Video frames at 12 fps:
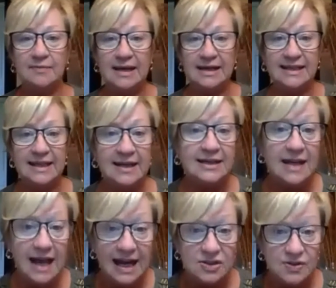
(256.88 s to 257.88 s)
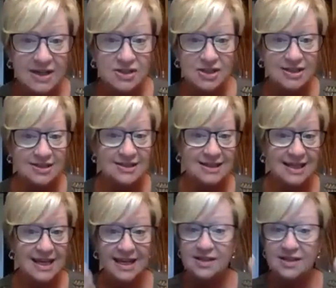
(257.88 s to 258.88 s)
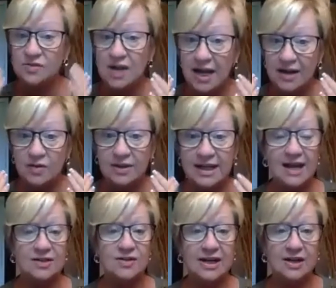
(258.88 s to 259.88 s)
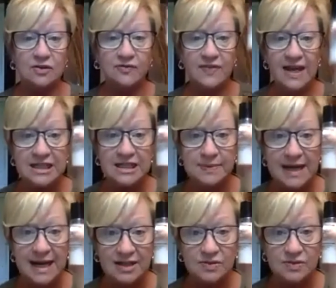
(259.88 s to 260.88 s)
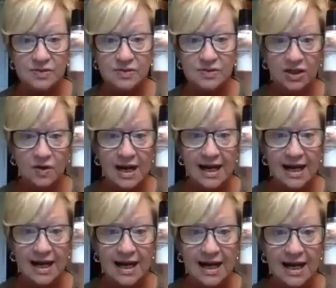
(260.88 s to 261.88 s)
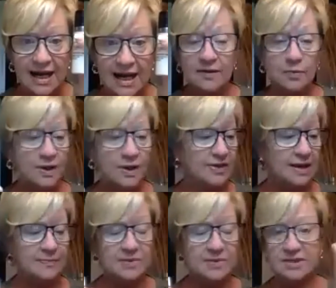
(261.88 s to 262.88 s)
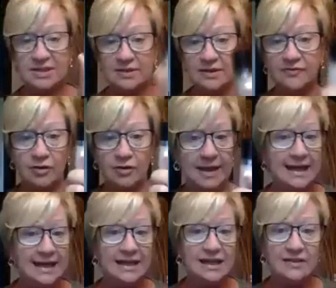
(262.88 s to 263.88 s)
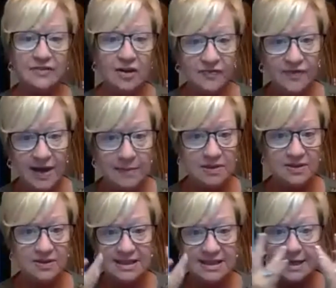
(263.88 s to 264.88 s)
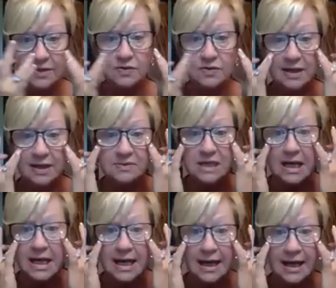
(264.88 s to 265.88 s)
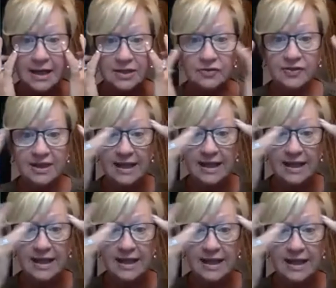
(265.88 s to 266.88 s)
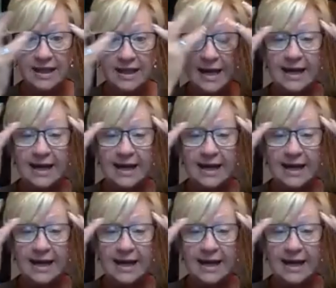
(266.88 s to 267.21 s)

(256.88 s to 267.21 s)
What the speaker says: Again, hydration is the key. So not only hydrating your face, but hydrating your eye area with, I'm using the firming eye cream, but any of our fabulous eye creams under the eye.